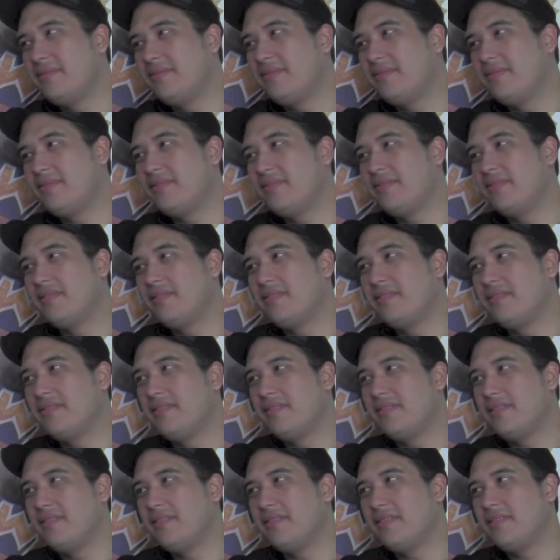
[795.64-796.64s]

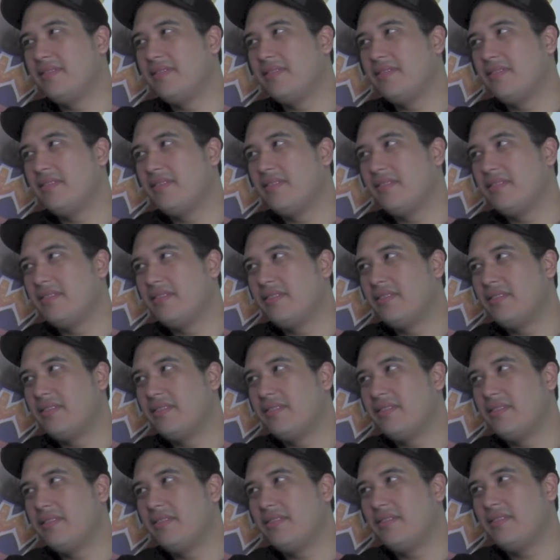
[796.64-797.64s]

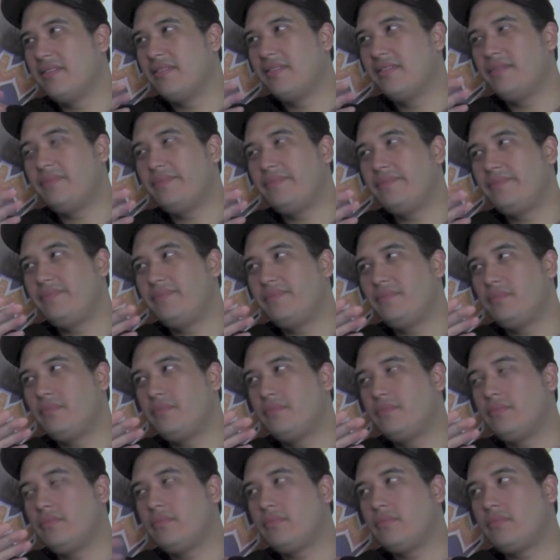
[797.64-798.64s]

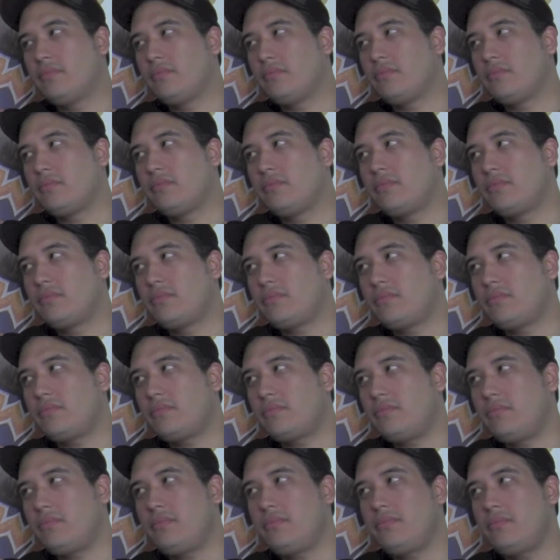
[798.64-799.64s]

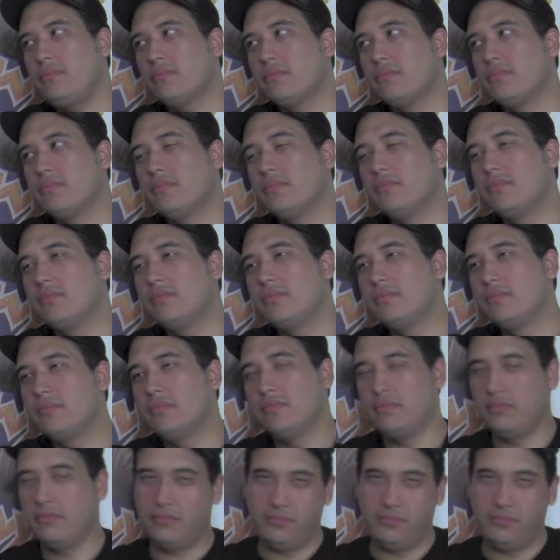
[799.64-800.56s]
No words are spoken by the person on screen.